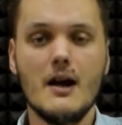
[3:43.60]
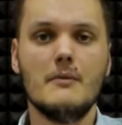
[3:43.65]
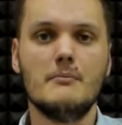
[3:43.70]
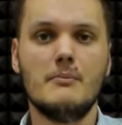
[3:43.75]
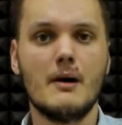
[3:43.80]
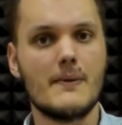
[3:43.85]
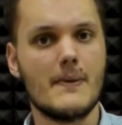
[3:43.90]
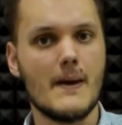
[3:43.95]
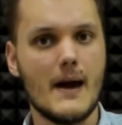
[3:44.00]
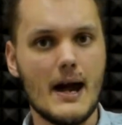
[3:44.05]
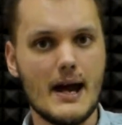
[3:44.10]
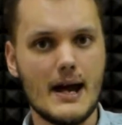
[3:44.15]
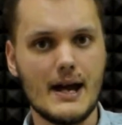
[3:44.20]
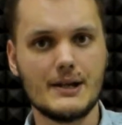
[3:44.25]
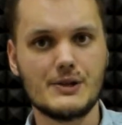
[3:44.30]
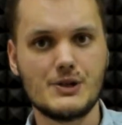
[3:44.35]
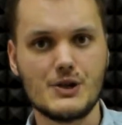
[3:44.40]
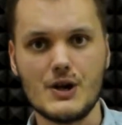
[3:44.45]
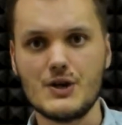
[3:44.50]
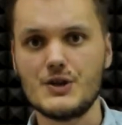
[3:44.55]
but the
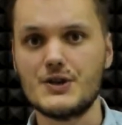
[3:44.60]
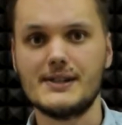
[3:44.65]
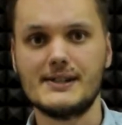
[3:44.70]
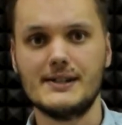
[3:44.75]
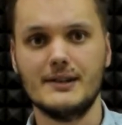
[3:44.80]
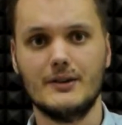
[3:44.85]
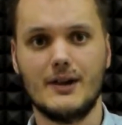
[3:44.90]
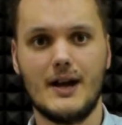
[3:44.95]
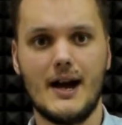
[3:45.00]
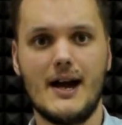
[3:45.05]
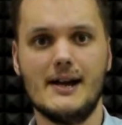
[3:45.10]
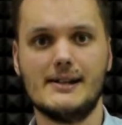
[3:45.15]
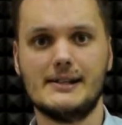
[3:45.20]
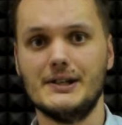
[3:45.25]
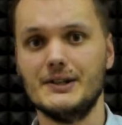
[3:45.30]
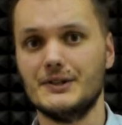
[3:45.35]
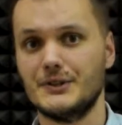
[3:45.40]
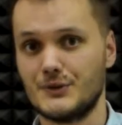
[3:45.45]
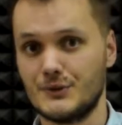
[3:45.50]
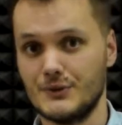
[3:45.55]
exchange still has
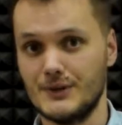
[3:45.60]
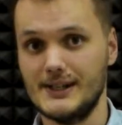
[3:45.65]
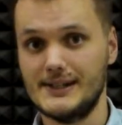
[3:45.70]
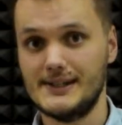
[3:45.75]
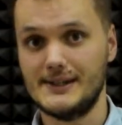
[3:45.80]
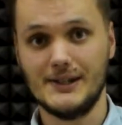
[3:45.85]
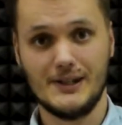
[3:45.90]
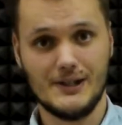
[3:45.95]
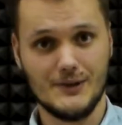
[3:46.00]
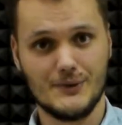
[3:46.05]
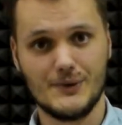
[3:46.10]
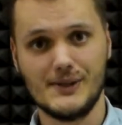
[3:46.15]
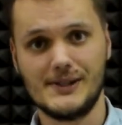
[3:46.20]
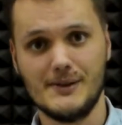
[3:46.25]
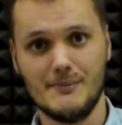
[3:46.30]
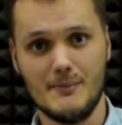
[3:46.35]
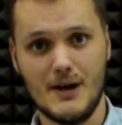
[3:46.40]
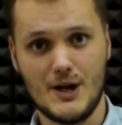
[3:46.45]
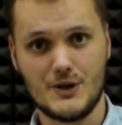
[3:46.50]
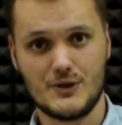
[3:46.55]
increased security
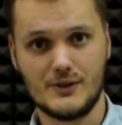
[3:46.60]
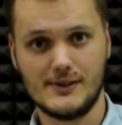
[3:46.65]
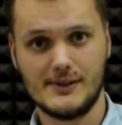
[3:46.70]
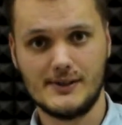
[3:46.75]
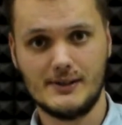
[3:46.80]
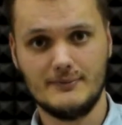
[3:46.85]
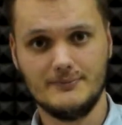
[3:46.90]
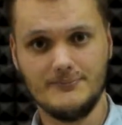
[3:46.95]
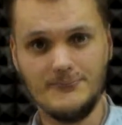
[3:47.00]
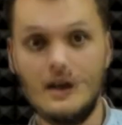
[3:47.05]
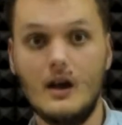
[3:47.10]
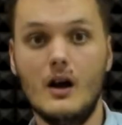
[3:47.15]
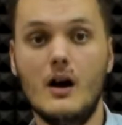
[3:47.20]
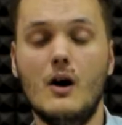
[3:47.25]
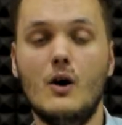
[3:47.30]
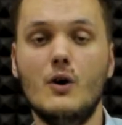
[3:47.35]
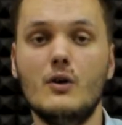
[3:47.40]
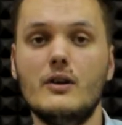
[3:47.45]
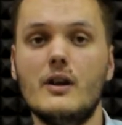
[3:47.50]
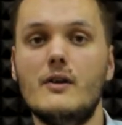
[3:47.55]
measures.
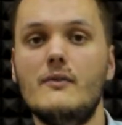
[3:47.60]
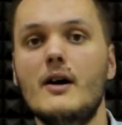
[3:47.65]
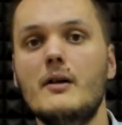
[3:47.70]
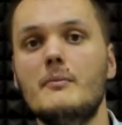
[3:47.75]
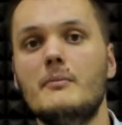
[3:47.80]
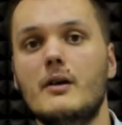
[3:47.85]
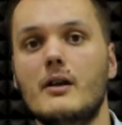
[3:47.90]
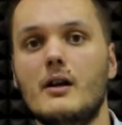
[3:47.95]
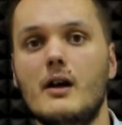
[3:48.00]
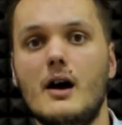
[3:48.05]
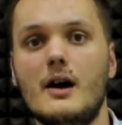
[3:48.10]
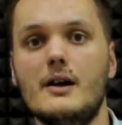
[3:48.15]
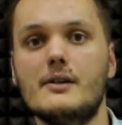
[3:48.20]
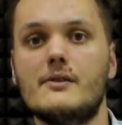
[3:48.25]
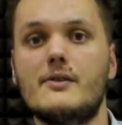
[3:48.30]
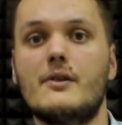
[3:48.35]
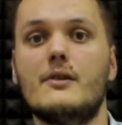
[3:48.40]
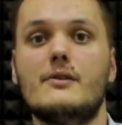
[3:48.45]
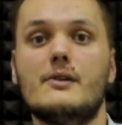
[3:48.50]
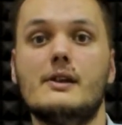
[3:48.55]
On November
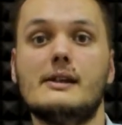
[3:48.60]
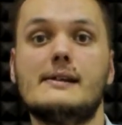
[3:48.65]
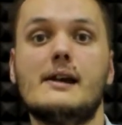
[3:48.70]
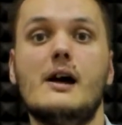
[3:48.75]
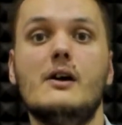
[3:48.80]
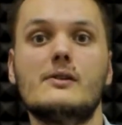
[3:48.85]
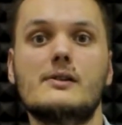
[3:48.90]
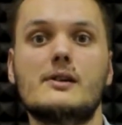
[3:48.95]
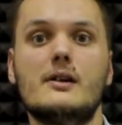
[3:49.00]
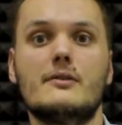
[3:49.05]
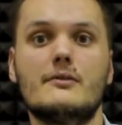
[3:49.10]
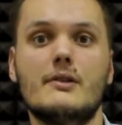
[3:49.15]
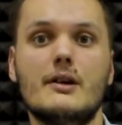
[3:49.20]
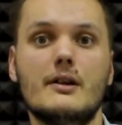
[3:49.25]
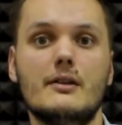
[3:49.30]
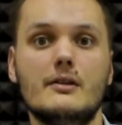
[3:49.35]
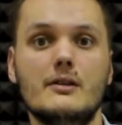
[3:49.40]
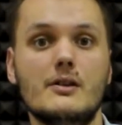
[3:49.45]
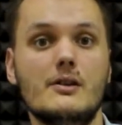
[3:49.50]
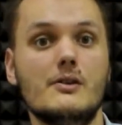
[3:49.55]
9th, the South
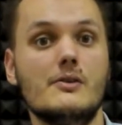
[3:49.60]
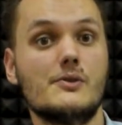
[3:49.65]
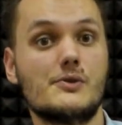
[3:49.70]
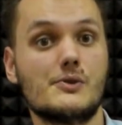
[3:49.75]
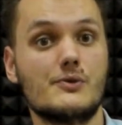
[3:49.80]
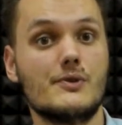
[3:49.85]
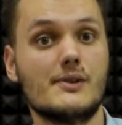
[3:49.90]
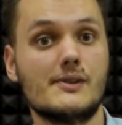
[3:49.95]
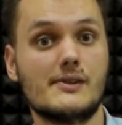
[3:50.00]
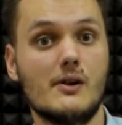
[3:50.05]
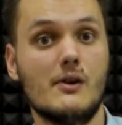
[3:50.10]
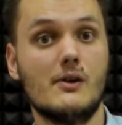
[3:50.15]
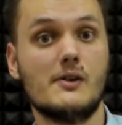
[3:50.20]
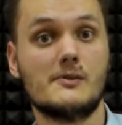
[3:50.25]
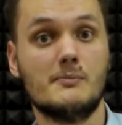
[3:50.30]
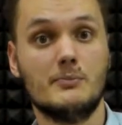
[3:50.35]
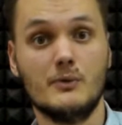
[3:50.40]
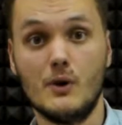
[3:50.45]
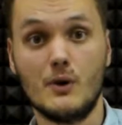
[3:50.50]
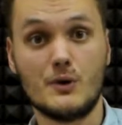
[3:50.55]
Korean news resource
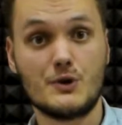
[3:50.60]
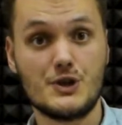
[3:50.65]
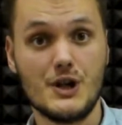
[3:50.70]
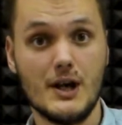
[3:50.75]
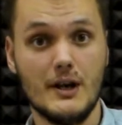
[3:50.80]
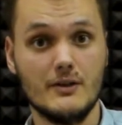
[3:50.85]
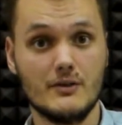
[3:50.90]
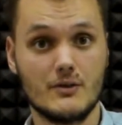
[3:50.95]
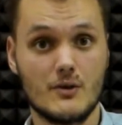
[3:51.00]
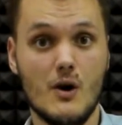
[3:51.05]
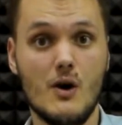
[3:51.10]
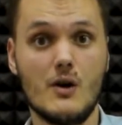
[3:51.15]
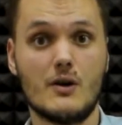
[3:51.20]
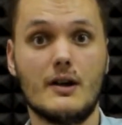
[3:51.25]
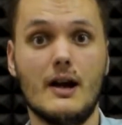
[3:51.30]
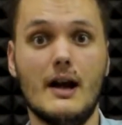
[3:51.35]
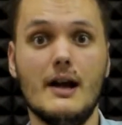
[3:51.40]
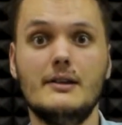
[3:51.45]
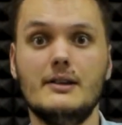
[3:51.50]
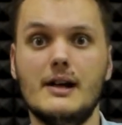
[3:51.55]
blockchain Rock
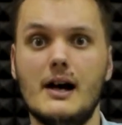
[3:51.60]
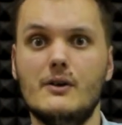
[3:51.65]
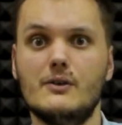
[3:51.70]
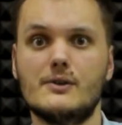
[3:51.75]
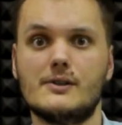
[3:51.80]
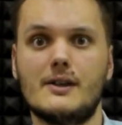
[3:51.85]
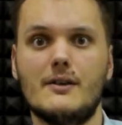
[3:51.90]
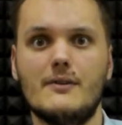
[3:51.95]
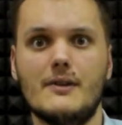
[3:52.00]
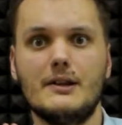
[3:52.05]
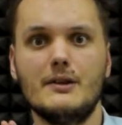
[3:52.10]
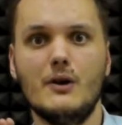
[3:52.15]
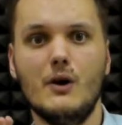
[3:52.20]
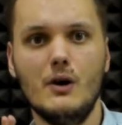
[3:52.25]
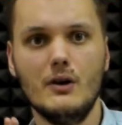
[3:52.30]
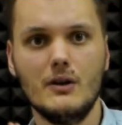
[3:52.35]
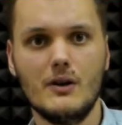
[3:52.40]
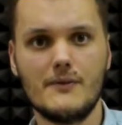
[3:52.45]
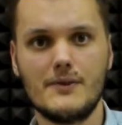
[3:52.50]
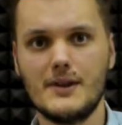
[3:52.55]
announced that
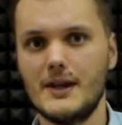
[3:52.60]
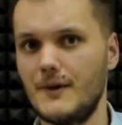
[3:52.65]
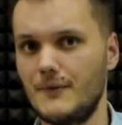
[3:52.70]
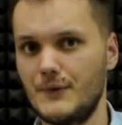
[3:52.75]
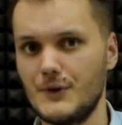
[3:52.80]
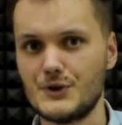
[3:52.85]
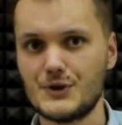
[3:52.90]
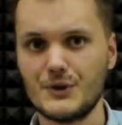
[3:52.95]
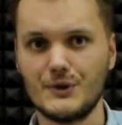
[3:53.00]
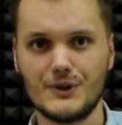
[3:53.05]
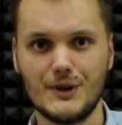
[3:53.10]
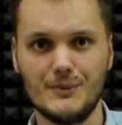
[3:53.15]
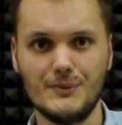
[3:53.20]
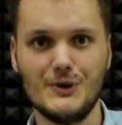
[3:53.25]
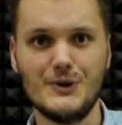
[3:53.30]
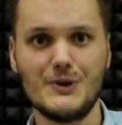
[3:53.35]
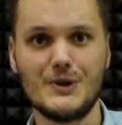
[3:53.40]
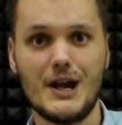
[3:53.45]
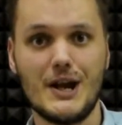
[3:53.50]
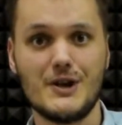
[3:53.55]
all of the official
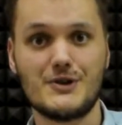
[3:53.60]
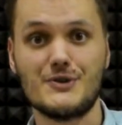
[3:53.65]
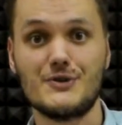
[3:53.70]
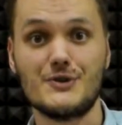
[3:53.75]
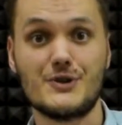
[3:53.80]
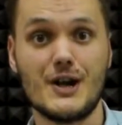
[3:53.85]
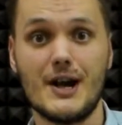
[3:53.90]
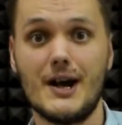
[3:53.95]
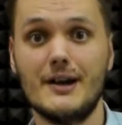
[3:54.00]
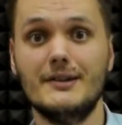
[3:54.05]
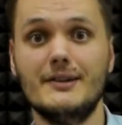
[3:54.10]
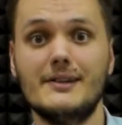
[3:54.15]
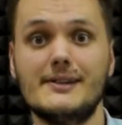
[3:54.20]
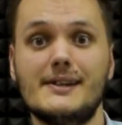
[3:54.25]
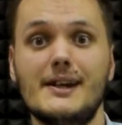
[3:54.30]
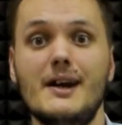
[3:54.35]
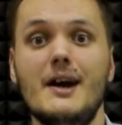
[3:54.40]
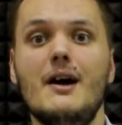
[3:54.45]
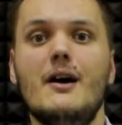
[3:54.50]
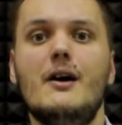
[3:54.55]
communication channels
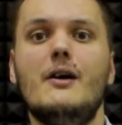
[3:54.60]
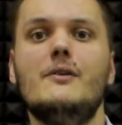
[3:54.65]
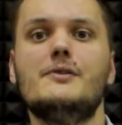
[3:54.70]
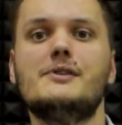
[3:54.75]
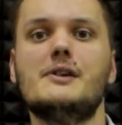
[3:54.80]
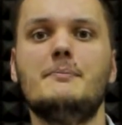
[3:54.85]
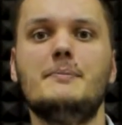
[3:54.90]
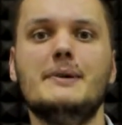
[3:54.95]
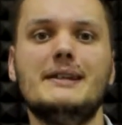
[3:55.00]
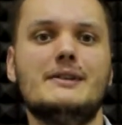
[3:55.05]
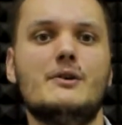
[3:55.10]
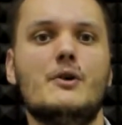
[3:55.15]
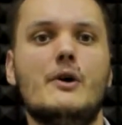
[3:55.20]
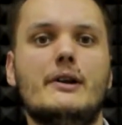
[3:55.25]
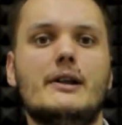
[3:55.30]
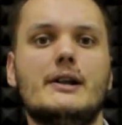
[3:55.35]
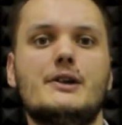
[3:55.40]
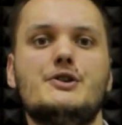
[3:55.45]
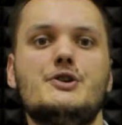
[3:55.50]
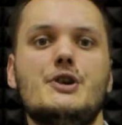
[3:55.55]
of the
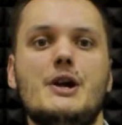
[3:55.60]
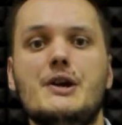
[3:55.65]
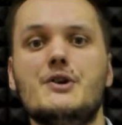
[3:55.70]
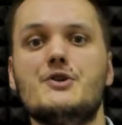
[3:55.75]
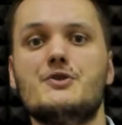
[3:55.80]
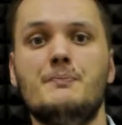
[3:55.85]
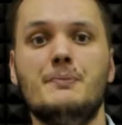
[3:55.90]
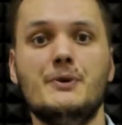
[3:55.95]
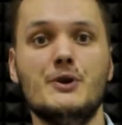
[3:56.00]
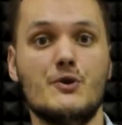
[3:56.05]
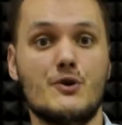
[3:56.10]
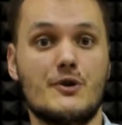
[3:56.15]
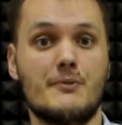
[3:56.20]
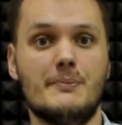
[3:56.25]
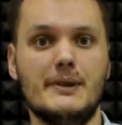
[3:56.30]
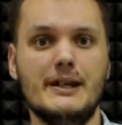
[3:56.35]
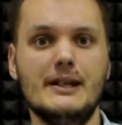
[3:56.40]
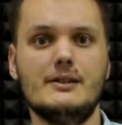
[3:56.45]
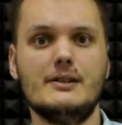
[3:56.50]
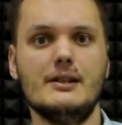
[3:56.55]
Bitcoin exchange
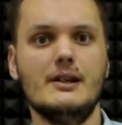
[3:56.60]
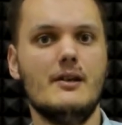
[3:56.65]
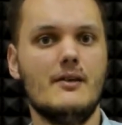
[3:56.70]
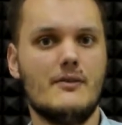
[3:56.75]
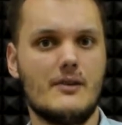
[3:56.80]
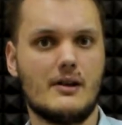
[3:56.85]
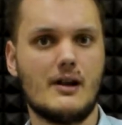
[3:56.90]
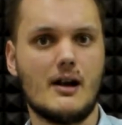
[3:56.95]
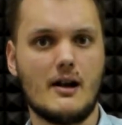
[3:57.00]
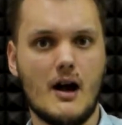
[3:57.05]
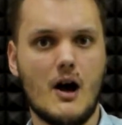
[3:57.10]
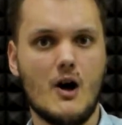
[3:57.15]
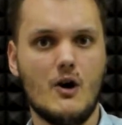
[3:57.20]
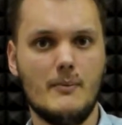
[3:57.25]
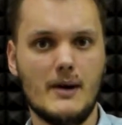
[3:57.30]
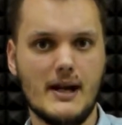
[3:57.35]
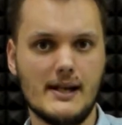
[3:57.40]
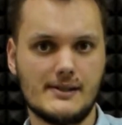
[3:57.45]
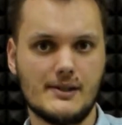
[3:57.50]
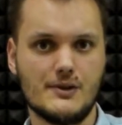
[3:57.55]
Purebit in the Kakao
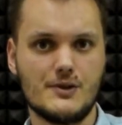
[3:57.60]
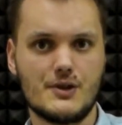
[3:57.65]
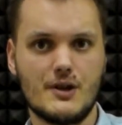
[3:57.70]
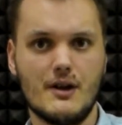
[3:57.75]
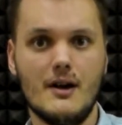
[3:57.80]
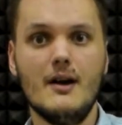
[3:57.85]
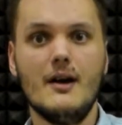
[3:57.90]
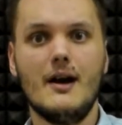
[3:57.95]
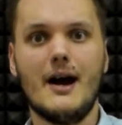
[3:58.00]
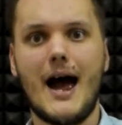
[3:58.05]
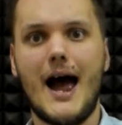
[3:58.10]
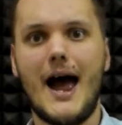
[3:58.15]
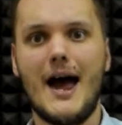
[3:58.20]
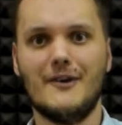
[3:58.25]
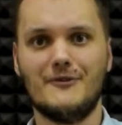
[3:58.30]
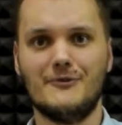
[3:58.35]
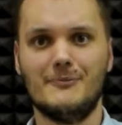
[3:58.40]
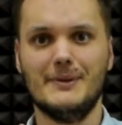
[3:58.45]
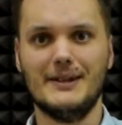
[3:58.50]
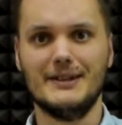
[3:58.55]
Messenger
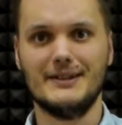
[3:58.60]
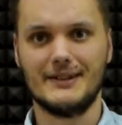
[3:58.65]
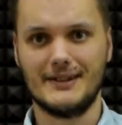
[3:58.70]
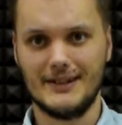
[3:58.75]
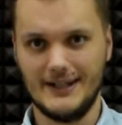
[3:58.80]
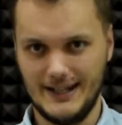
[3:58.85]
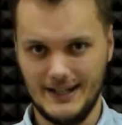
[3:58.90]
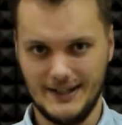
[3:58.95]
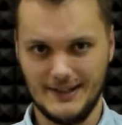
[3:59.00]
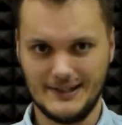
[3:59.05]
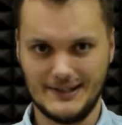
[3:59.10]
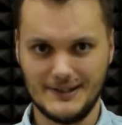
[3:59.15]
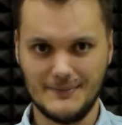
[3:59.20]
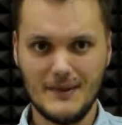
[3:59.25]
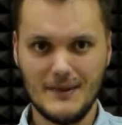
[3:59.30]
have been cleaned,